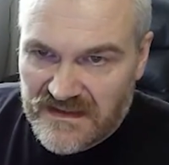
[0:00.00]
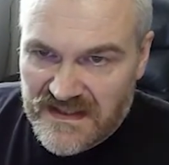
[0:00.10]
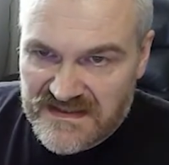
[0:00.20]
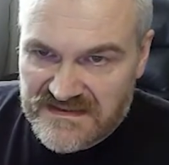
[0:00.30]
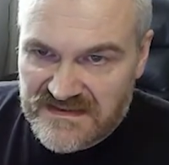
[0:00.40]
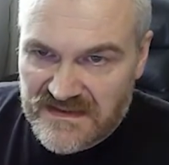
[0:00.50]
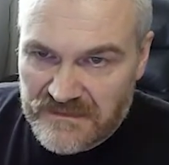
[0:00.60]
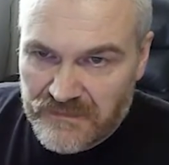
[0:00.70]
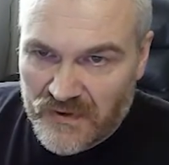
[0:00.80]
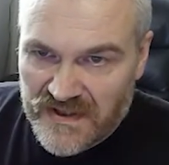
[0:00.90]
is the
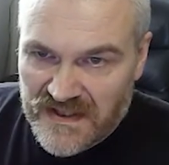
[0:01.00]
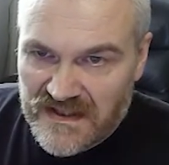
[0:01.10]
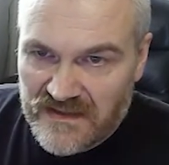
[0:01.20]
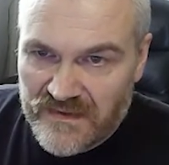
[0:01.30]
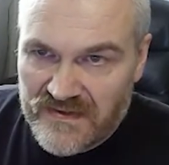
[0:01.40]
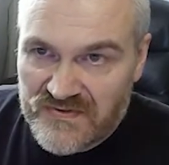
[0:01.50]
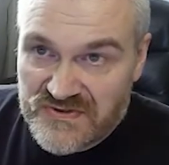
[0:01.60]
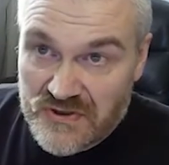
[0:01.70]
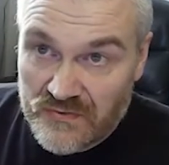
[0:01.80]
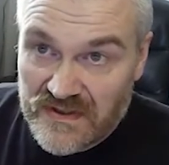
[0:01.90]
point here where there
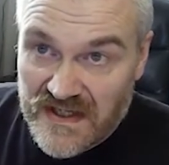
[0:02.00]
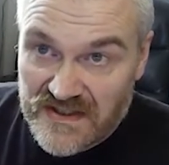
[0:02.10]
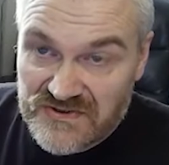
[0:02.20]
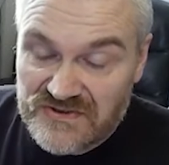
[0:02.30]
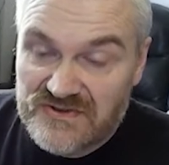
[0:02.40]
is no connection.